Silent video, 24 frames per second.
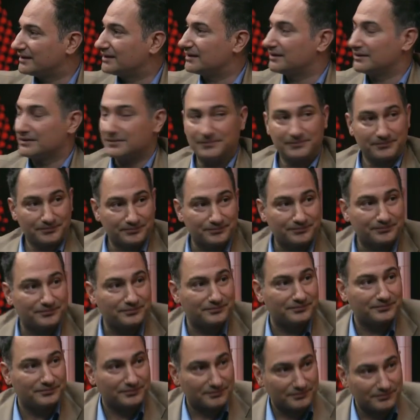Israel is
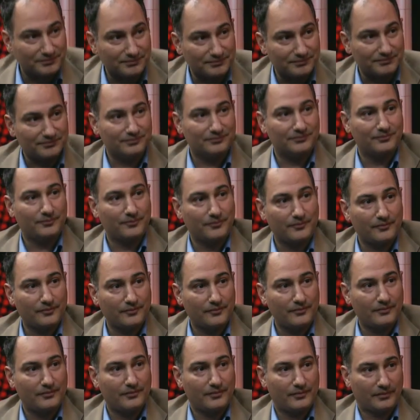the
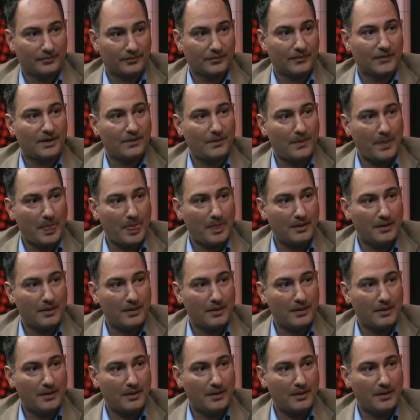gravest